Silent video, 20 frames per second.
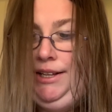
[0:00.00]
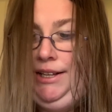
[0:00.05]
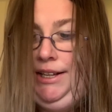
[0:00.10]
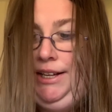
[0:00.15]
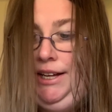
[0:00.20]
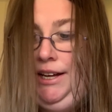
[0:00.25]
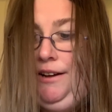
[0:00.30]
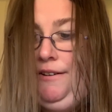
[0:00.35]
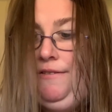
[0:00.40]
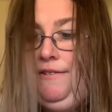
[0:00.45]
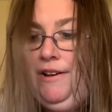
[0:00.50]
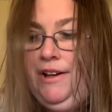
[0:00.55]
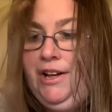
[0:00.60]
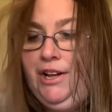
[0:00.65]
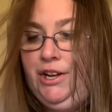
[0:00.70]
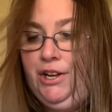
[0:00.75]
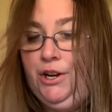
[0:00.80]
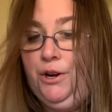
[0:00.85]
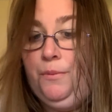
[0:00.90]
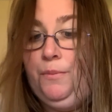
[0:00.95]
Give
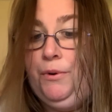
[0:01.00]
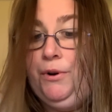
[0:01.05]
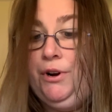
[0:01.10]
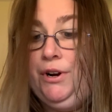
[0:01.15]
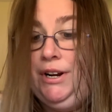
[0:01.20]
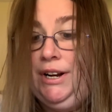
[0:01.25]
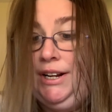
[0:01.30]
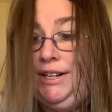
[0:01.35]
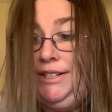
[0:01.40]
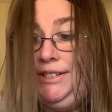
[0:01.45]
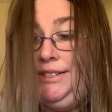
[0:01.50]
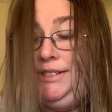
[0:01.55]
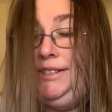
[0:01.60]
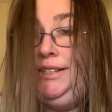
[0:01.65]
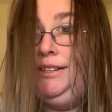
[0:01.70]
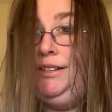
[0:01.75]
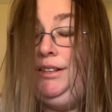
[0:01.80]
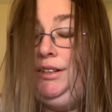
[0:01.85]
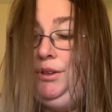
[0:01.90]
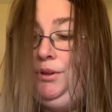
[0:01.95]
your burdens
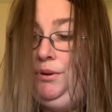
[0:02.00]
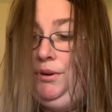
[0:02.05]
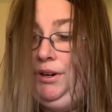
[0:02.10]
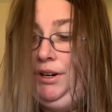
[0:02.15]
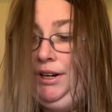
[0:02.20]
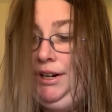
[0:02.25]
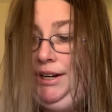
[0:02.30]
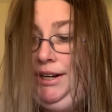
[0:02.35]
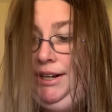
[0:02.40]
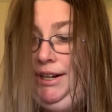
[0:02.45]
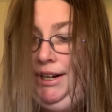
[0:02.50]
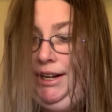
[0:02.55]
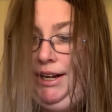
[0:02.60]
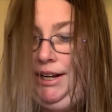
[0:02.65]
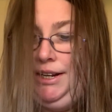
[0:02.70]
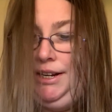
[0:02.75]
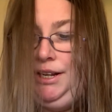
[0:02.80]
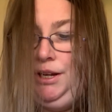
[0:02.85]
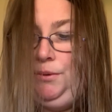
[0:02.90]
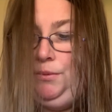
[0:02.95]
to the Lord,
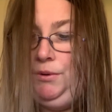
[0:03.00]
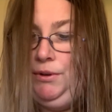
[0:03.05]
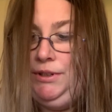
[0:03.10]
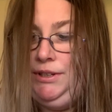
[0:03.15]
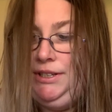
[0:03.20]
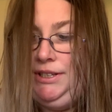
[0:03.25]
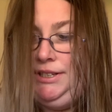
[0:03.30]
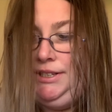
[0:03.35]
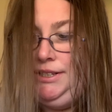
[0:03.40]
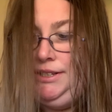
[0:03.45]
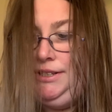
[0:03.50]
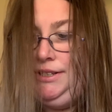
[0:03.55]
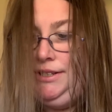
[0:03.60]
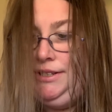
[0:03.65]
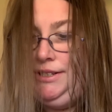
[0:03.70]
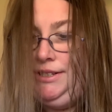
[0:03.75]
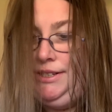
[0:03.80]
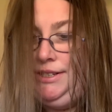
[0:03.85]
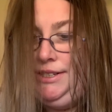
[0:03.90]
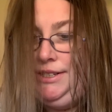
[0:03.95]
and He will
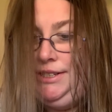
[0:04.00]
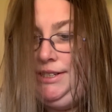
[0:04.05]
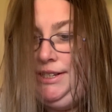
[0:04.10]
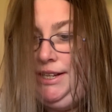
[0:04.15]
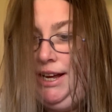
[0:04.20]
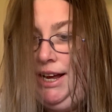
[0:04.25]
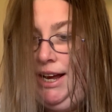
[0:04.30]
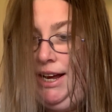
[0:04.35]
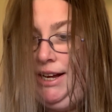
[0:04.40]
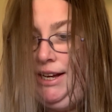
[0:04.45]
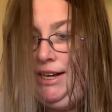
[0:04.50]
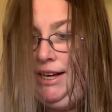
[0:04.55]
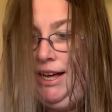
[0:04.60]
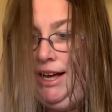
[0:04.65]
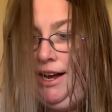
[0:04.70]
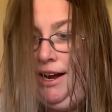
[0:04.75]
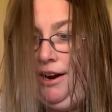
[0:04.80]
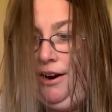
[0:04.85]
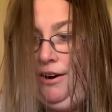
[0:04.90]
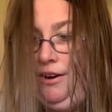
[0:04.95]
take
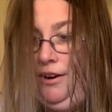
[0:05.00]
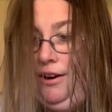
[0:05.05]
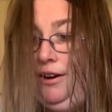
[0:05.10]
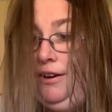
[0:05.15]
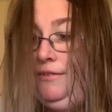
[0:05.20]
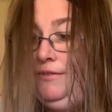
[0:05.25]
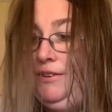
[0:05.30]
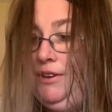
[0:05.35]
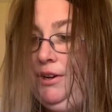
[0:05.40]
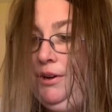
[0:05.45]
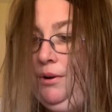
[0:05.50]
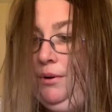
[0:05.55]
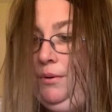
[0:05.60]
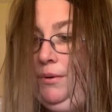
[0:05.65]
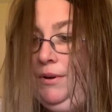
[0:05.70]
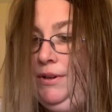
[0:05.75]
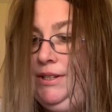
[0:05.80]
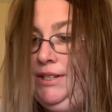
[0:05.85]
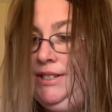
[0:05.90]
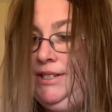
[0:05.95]
care of
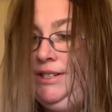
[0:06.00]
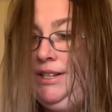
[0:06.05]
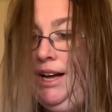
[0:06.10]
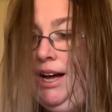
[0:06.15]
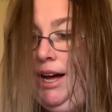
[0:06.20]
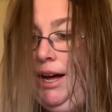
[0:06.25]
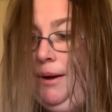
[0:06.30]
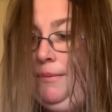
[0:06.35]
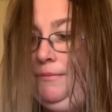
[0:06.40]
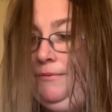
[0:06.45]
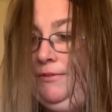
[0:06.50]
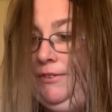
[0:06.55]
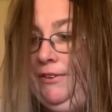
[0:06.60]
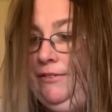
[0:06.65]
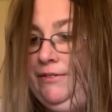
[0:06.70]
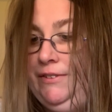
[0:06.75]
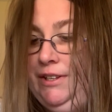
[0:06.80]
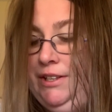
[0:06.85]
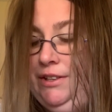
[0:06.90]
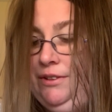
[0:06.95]
you. Psalm
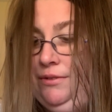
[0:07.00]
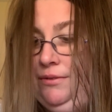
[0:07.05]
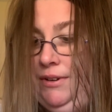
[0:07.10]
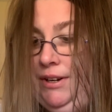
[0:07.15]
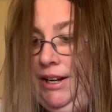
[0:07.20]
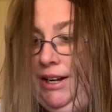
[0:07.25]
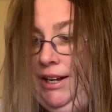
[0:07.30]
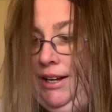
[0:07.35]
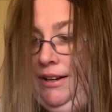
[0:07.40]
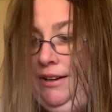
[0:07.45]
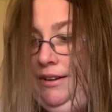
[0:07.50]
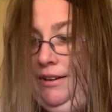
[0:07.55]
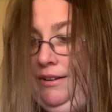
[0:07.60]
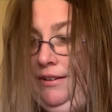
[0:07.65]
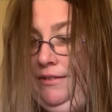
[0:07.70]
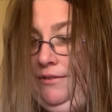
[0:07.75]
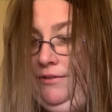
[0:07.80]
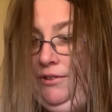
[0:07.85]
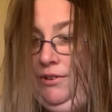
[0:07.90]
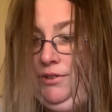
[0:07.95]
53,
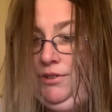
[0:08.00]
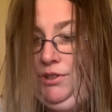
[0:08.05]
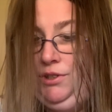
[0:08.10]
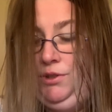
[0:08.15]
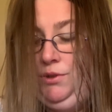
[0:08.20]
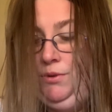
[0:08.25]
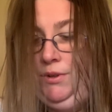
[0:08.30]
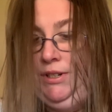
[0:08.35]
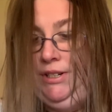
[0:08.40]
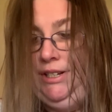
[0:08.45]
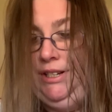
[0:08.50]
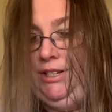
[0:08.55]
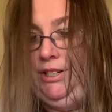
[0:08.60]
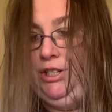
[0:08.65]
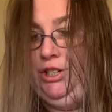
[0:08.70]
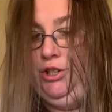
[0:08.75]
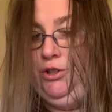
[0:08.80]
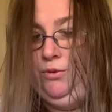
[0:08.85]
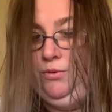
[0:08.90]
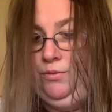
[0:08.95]
verse
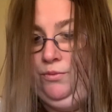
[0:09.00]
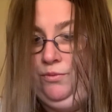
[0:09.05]
22.